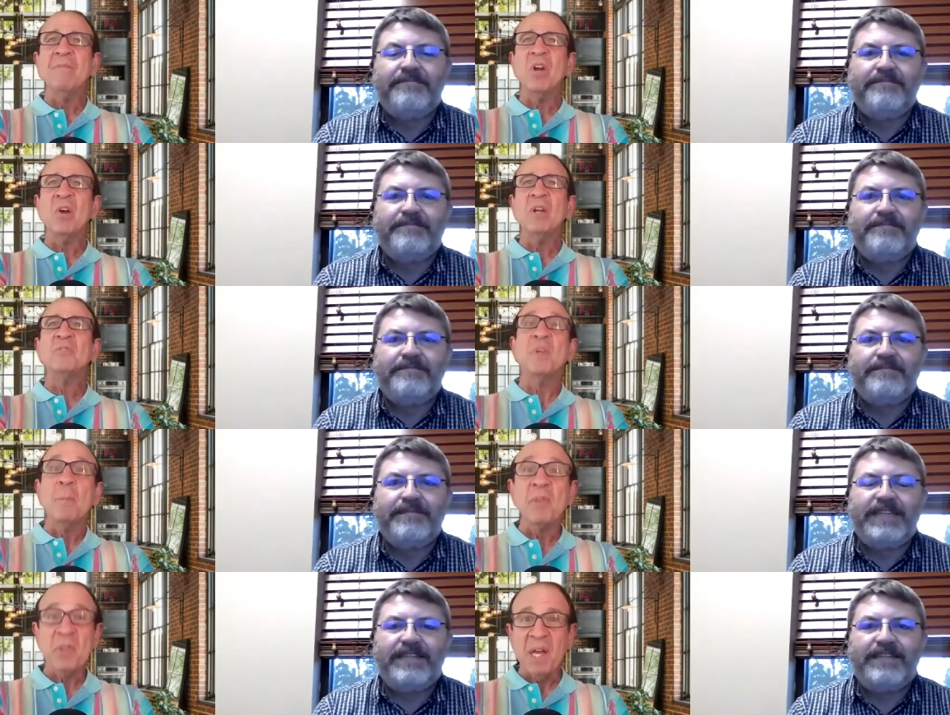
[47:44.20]
Speaker 1: very
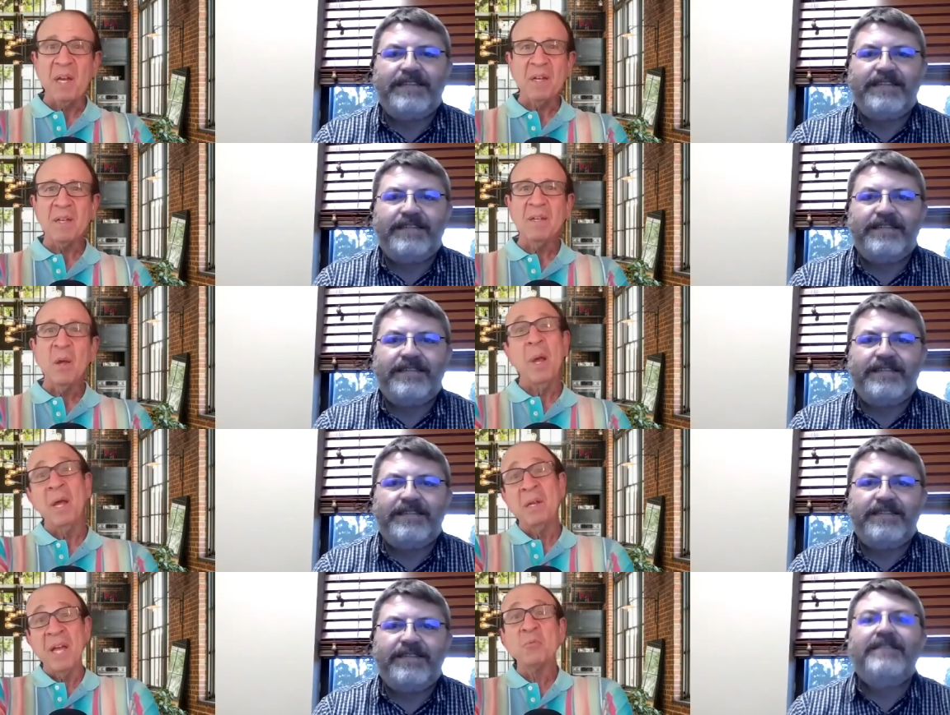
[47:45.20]
sympathetic.
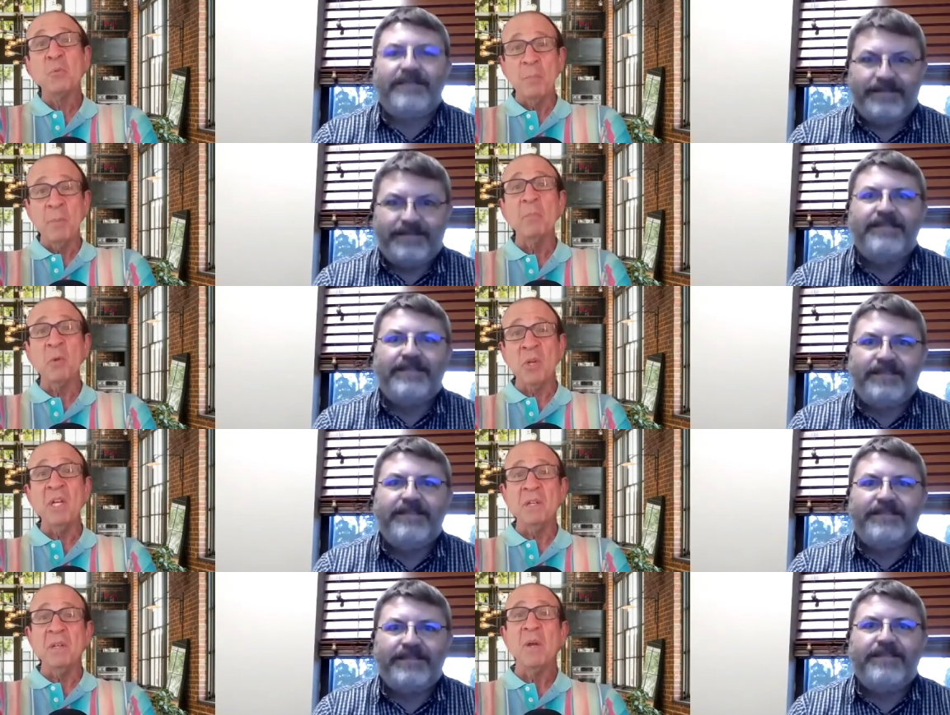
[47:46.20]
And that's what people
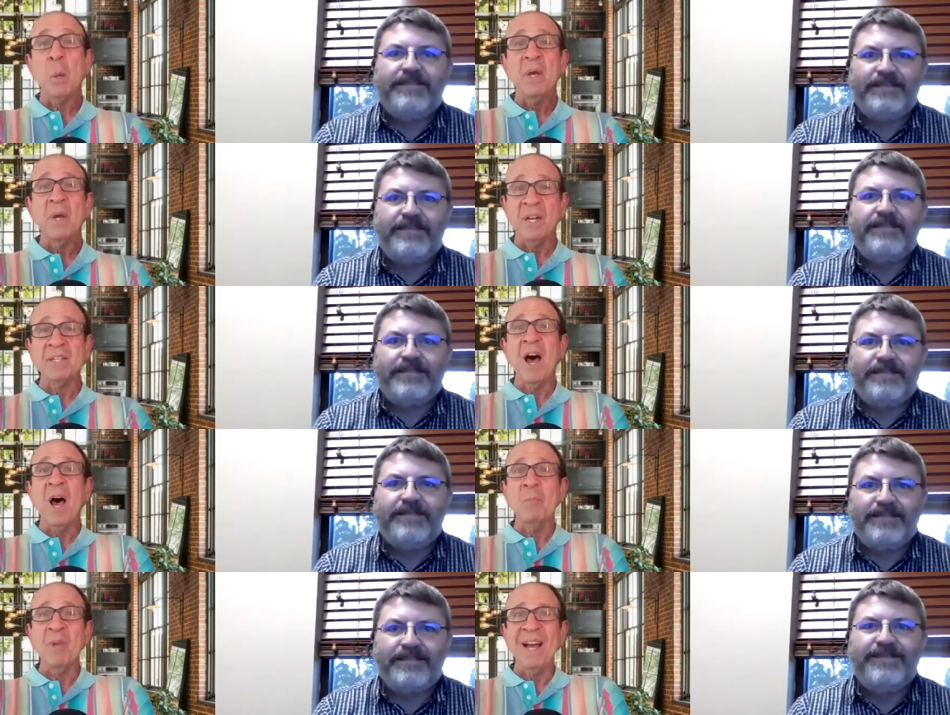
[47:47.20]
need at a
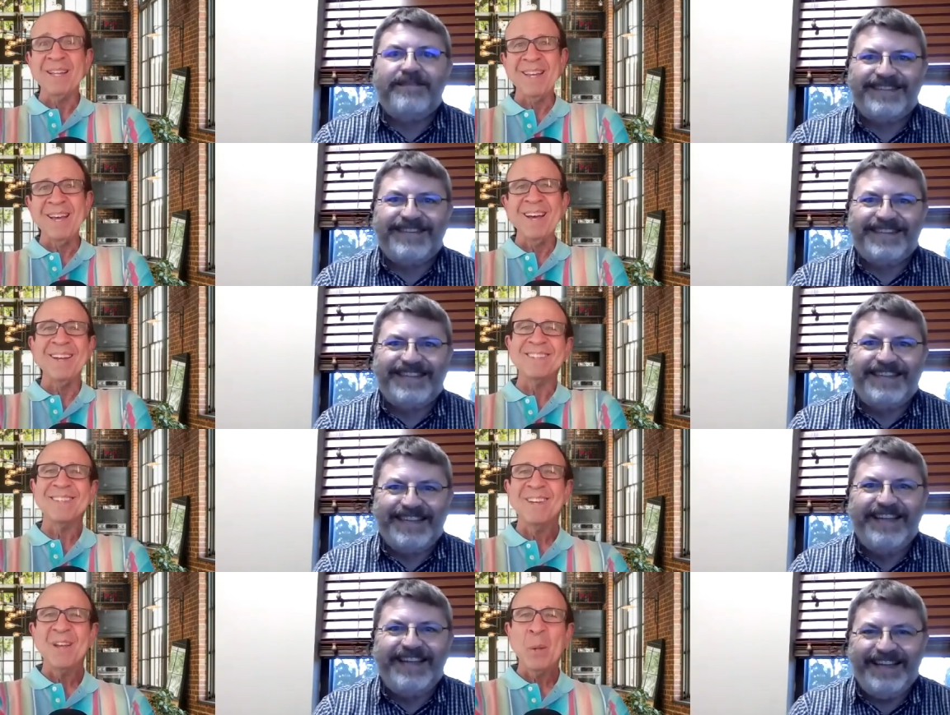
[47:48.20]
time like that.
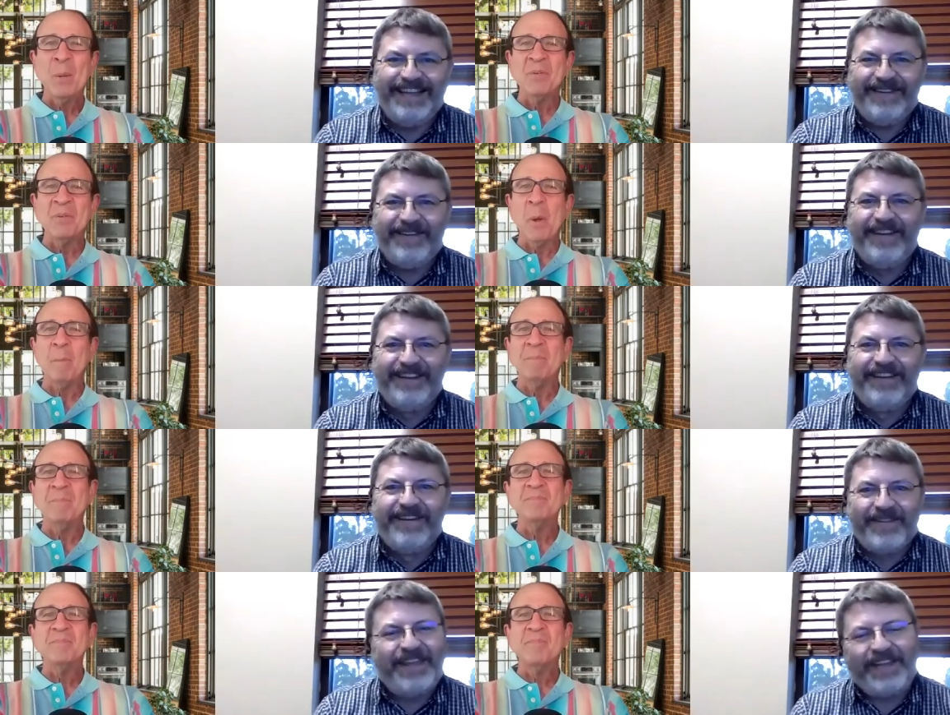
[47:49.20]

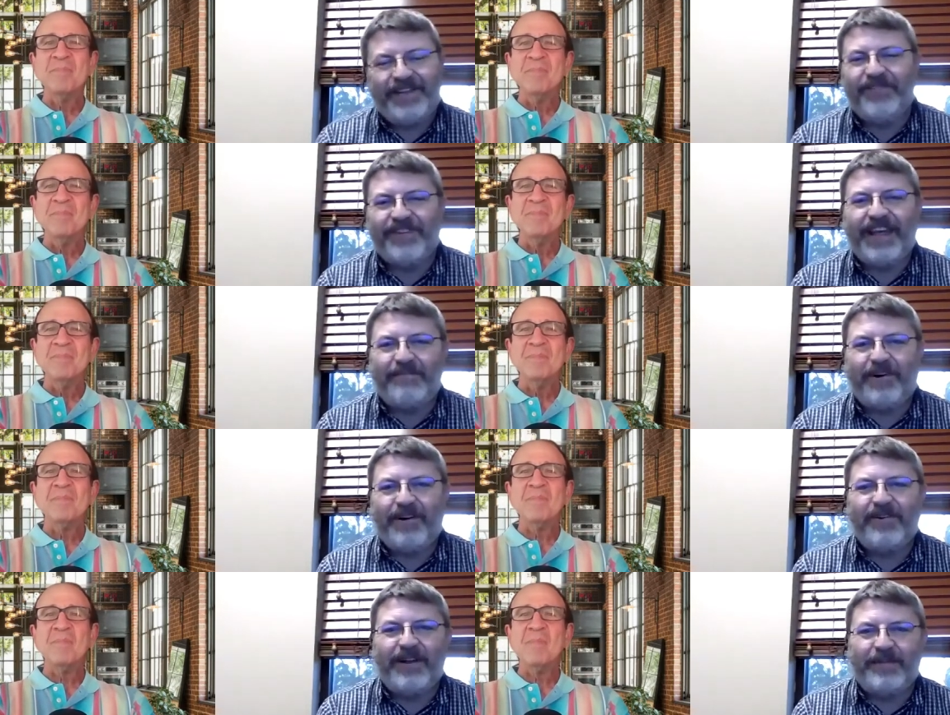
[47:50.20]
Speaker 2: Thank you for that,
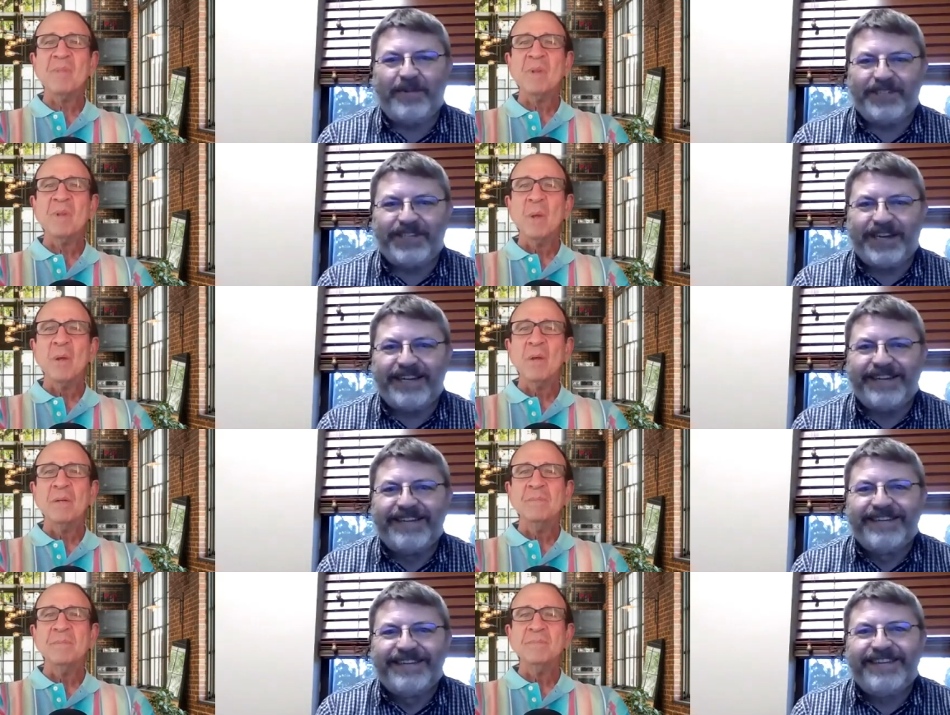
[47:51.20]
Mark. Greatly appreciate it.
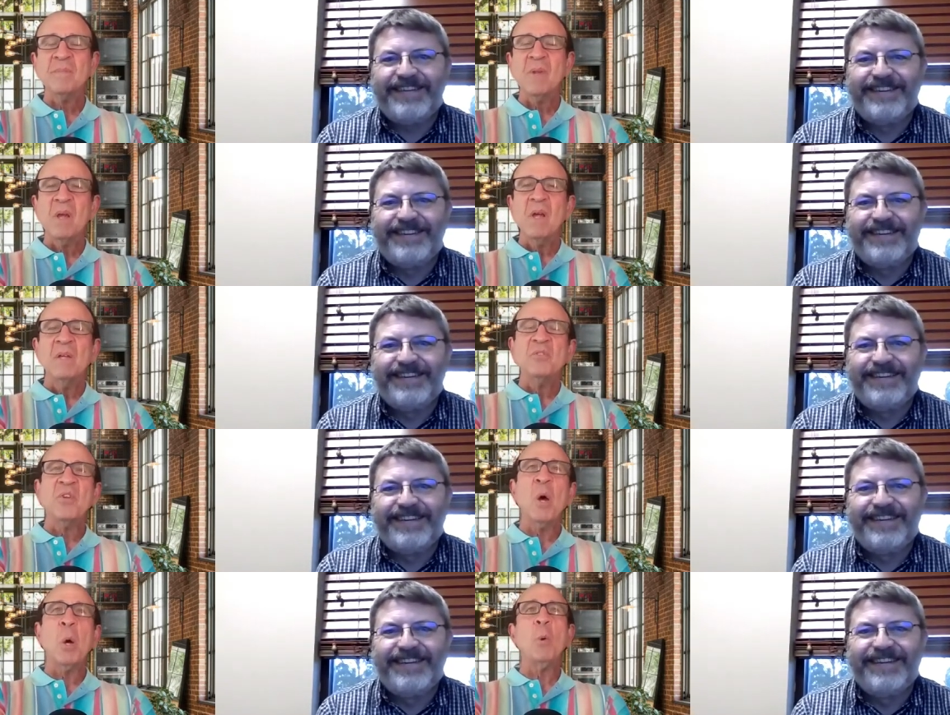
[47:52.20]

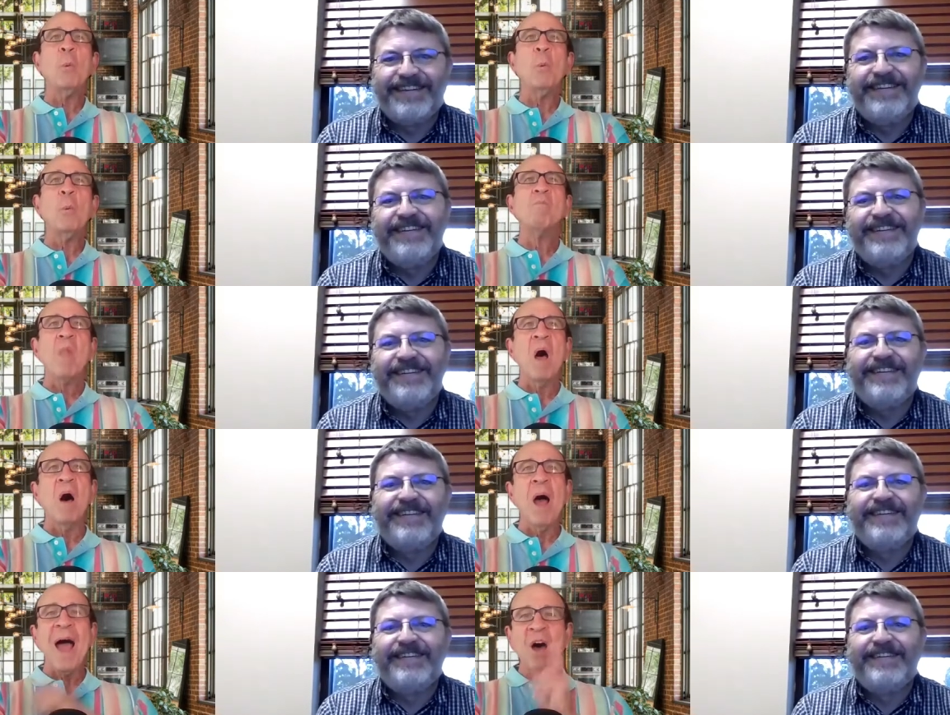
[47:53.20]
Speaker 1: So
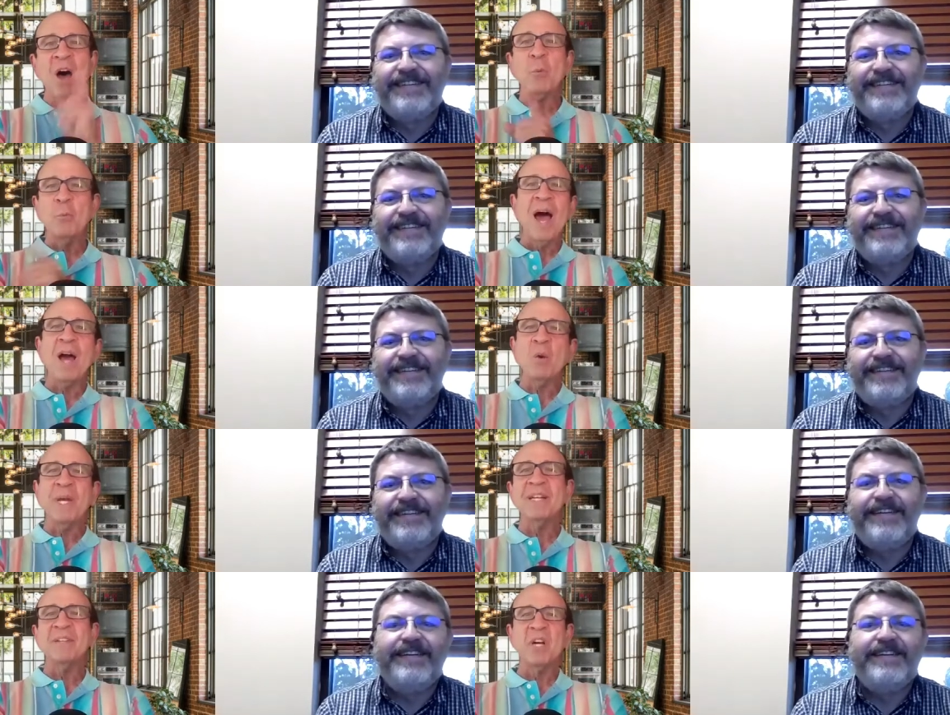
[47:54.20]
uh, how do how do we
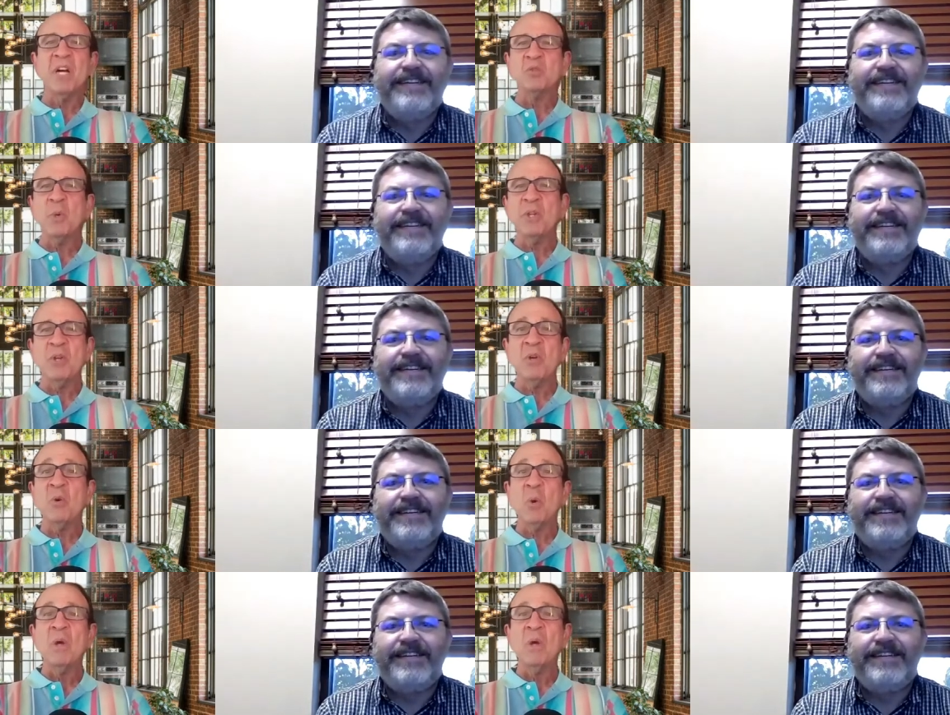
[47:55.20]
get in touch with you?